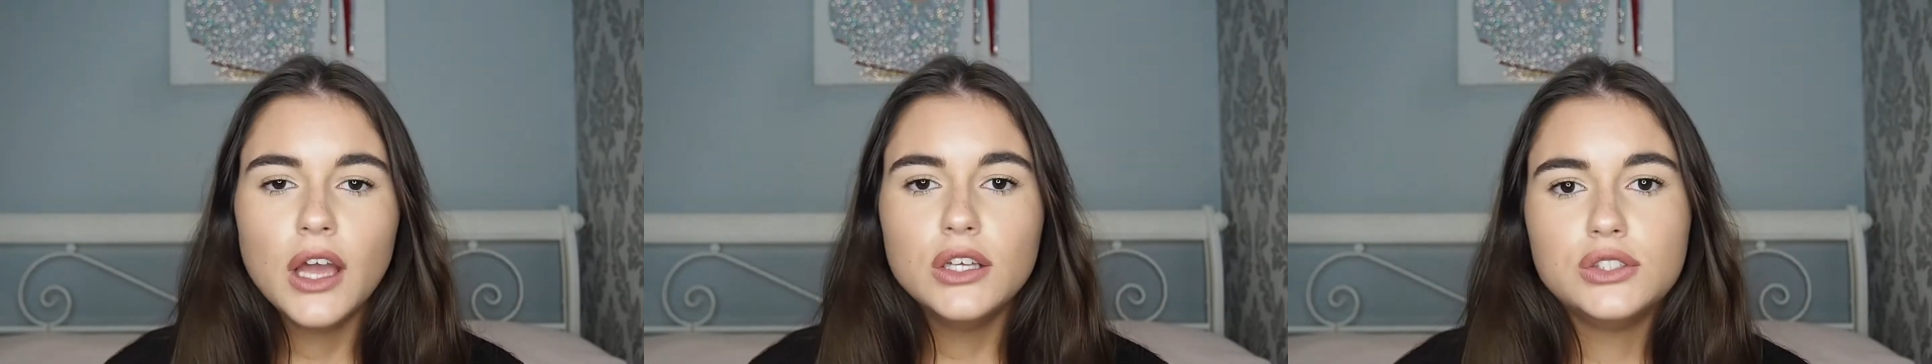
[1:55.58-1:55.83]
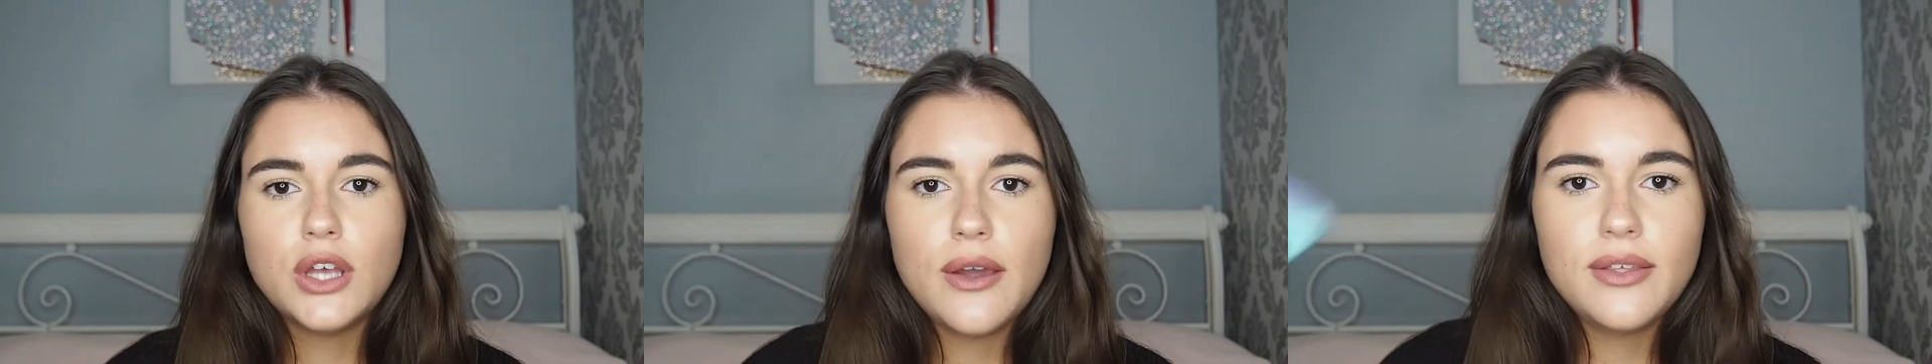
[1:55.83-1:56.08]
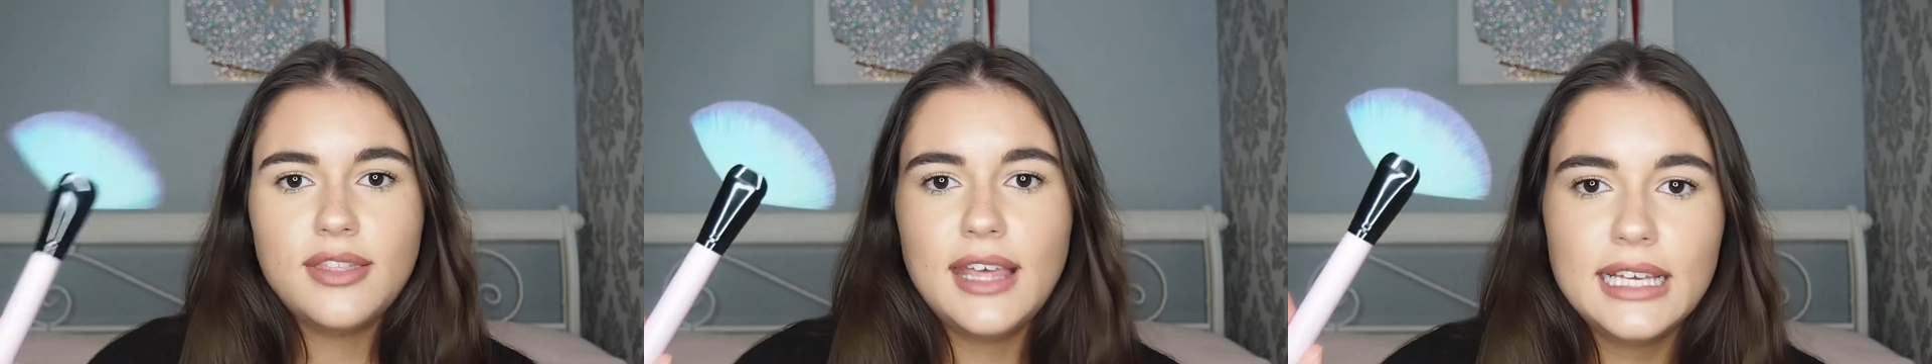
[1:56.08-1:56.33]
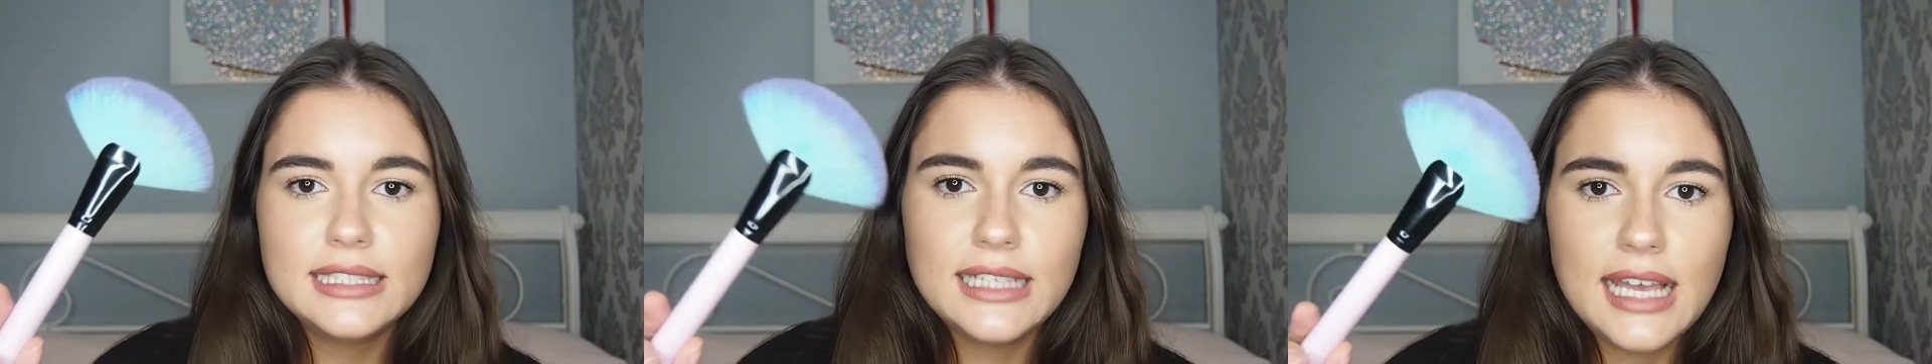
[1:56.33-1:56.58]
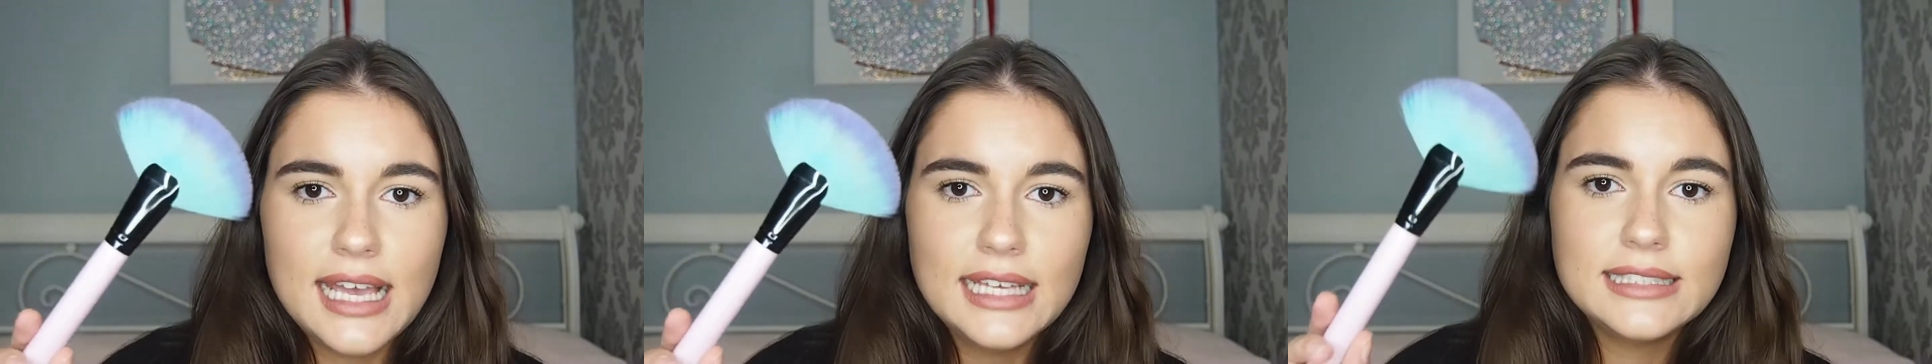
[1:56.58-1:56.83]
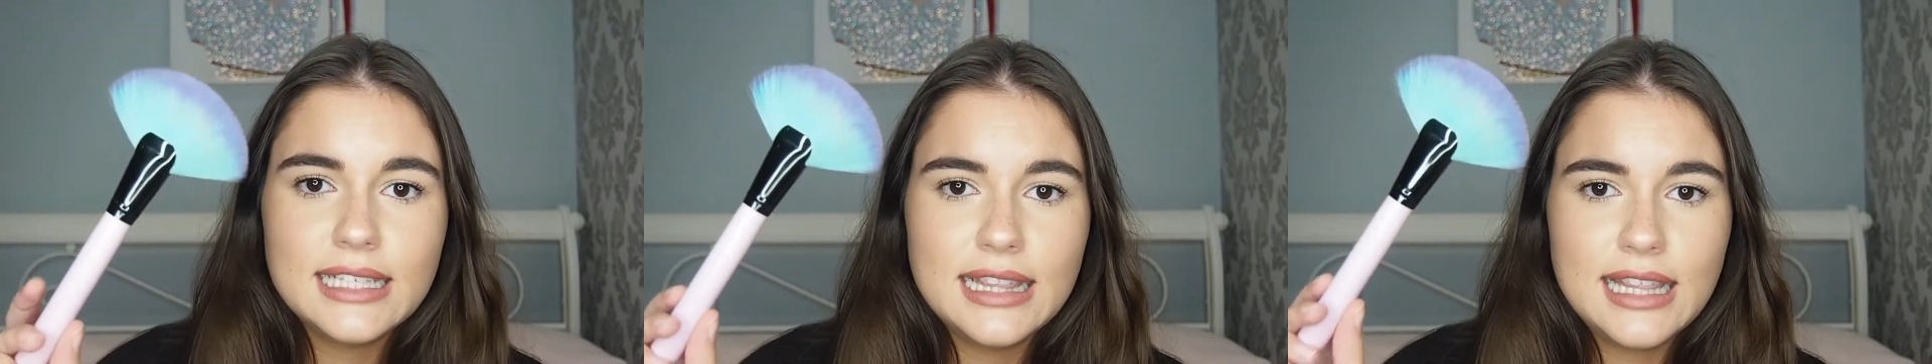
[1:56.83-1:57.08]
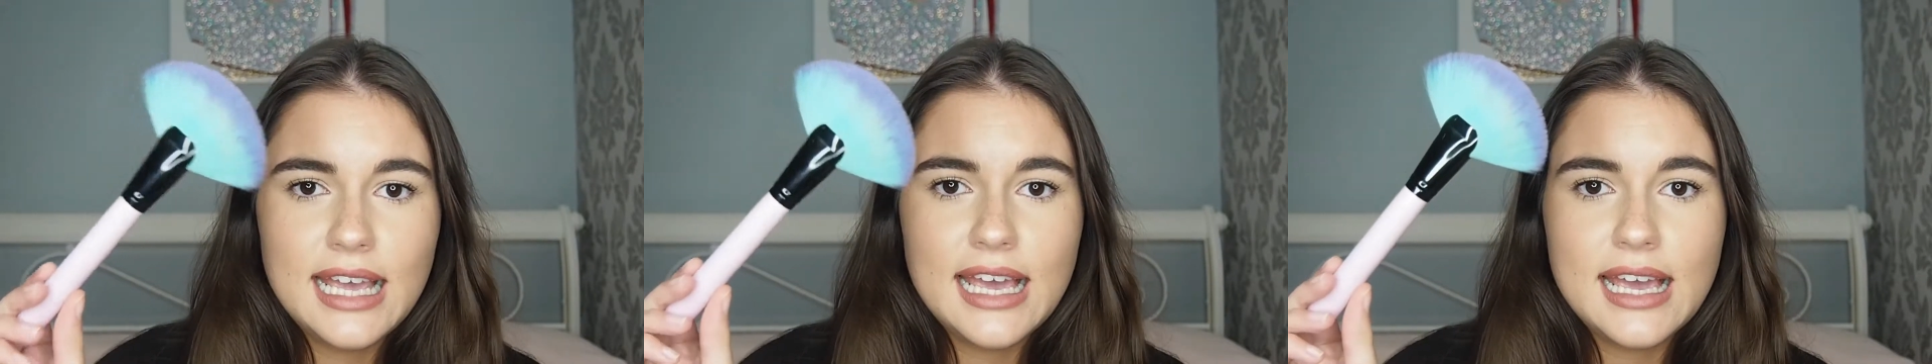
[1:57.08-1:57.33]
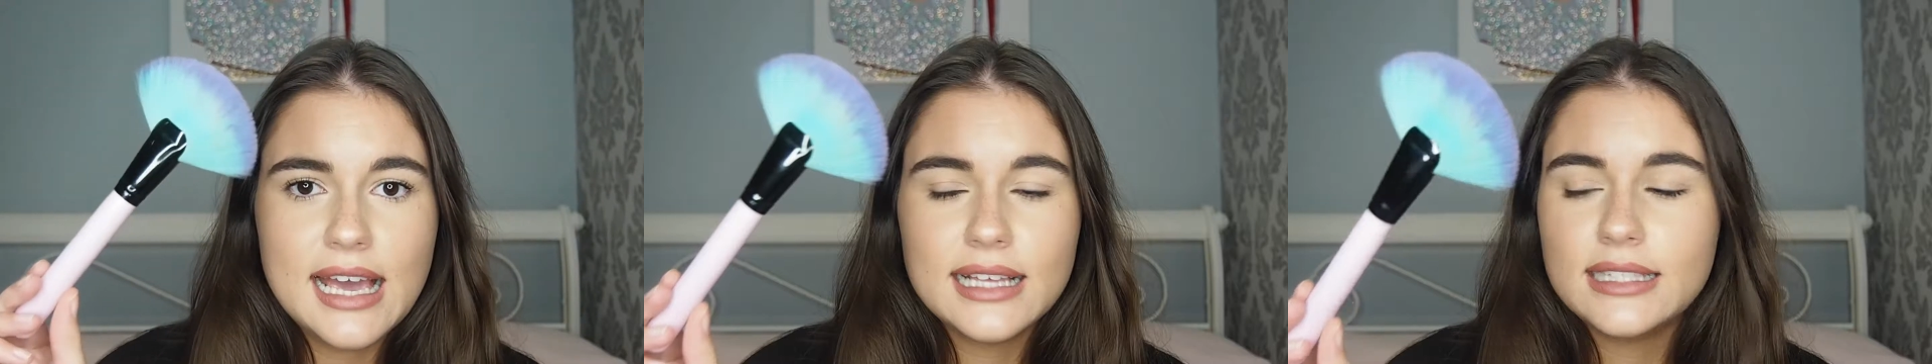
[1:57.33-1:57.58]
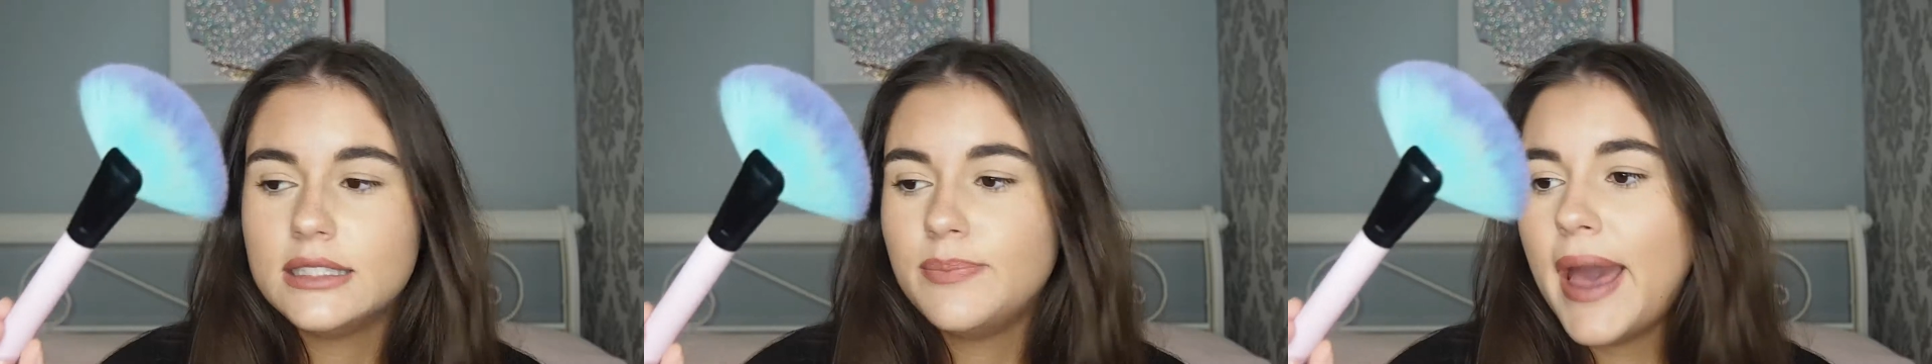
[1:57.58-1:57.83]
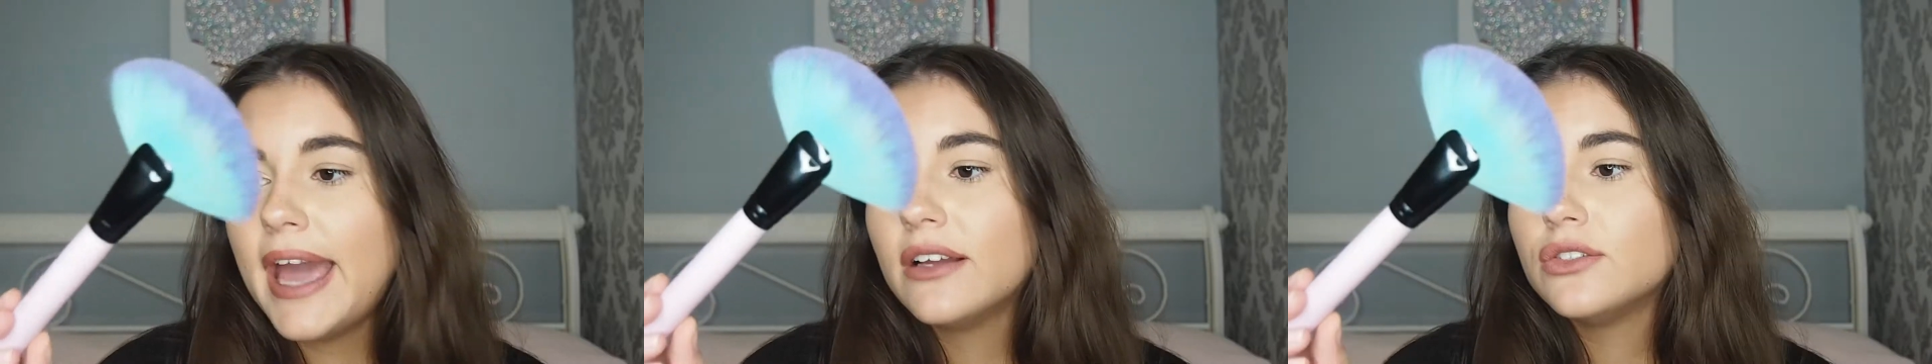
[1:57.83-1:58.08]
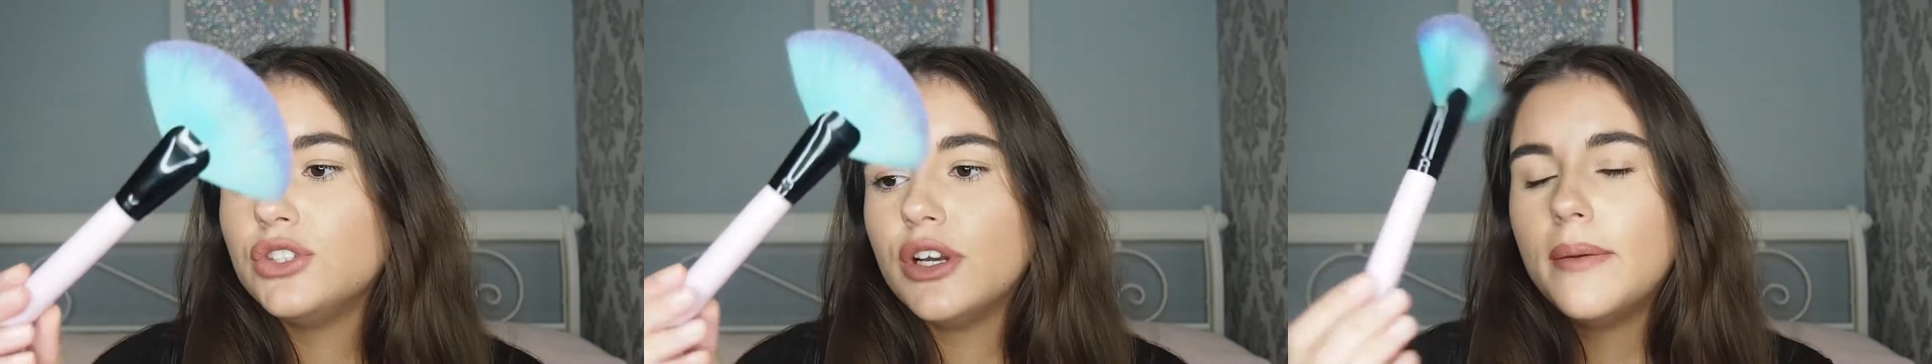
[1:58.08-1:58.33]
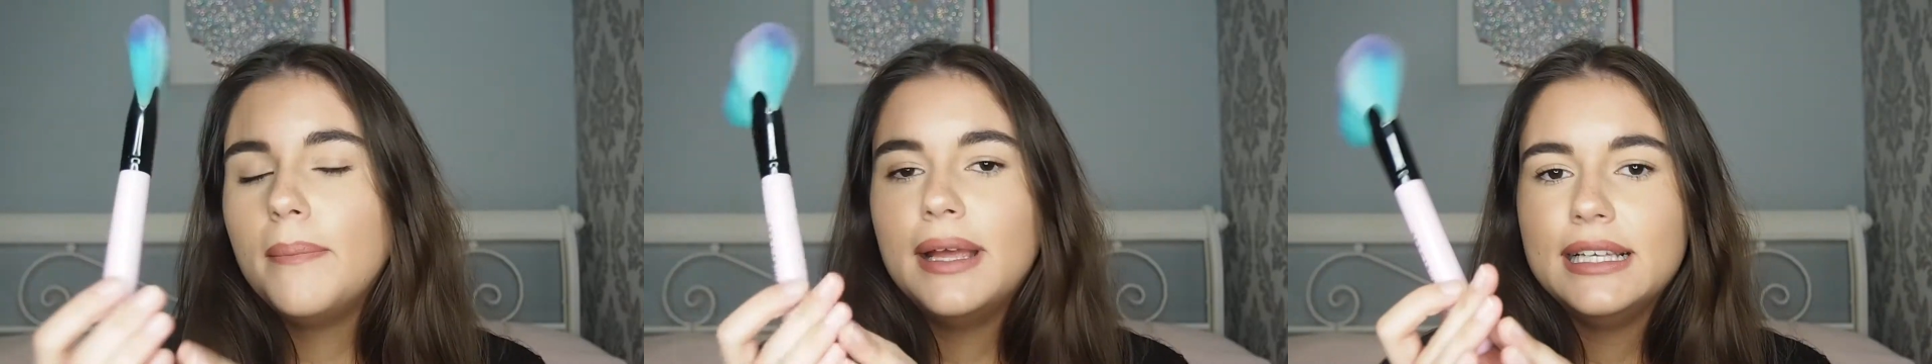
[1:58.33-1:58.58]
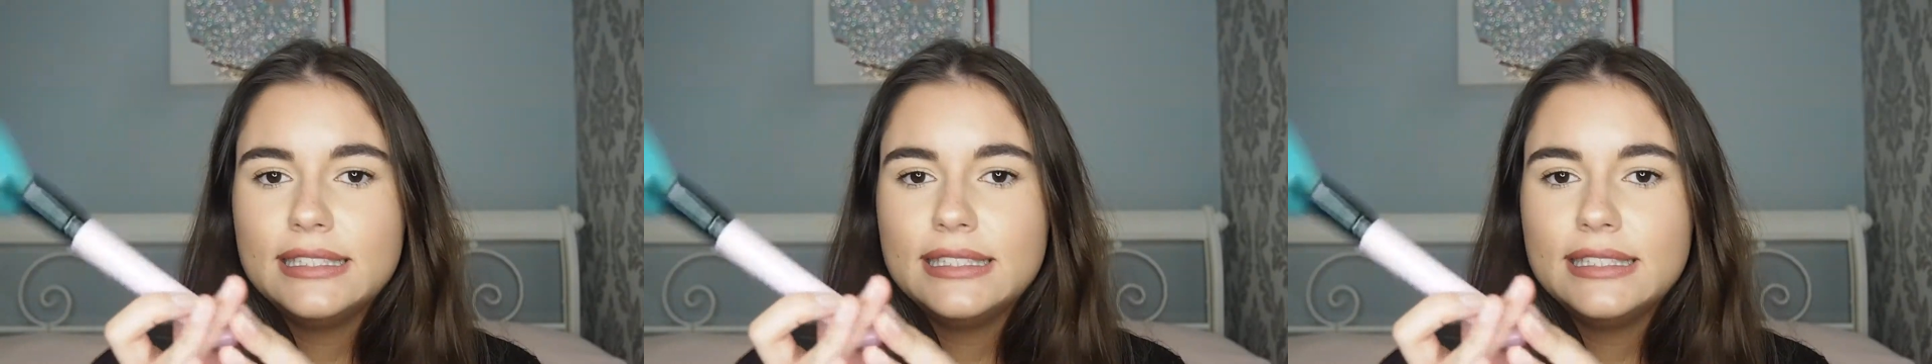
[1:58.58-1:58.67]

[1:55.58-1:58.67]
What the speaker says: So this is the Spectrum